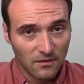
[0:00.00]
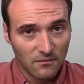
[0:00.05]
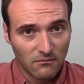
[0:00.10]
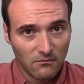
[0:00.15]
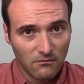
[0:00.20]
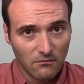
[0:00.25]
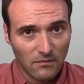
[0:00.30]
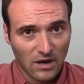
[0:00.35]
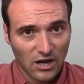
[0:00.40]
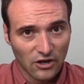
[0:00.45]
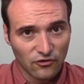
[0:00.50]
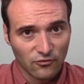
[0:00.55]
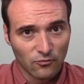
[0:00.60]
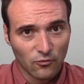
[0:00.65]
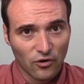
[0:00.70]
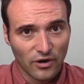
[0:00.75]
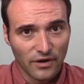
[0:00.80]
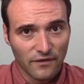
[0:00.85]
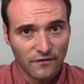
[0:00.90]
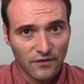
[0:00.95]
much
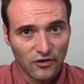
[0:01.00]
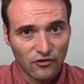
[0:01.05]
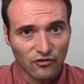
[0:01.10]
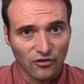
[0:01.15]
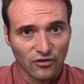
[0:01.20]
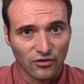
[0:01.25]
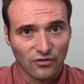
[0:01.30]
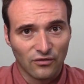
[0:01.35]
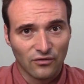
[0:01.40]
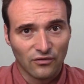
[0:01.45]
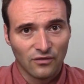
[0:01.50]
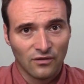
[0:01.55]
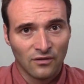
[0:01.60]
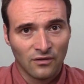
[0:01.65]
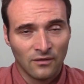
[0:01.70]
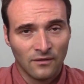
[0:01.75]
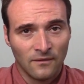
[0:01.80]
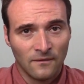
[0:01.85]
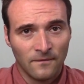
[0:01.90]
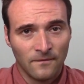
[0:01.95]
more efficient
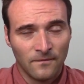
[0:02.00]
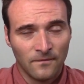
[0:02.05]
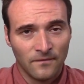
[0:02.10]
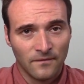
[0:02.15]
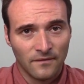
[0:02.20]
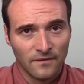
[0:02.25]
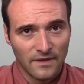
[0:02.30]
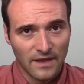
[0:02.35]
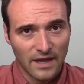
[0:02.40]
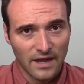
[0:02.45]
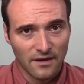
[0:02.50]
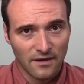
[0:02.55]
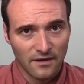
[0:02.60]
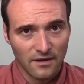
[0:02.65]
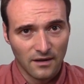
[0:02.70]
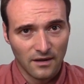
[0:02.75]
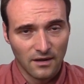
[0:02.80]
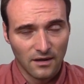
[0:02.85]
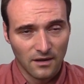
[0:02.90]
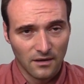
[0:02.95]
than
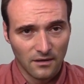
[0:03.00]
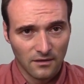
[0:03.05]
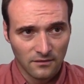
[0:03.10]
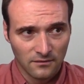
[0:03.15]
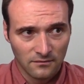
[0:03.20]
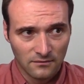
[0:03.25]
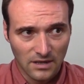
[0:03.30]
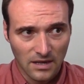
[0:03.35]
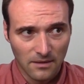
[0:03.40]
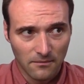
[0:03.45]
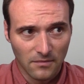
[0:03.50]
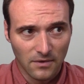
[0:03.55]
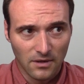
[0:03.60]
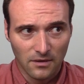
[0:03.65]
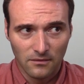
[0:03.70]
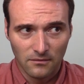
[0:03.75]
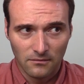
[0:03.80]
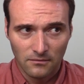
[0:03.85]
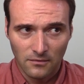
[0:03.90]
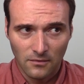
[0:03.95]
uh, than
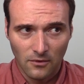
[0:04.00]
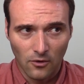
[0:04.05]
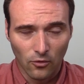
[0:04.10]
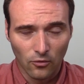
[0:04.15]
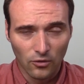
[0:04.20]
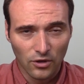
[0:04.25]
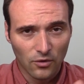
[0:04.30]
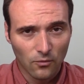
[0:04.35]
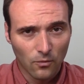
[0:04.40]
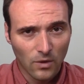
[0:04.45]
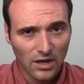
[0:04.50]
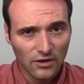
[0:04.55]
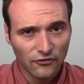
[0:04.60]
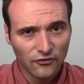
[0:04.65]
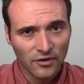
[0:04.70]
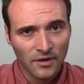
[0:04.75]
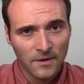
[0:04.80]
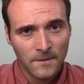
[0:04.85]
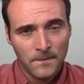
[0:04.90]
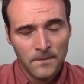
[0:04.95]
uh, older
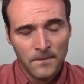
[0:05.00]
ones.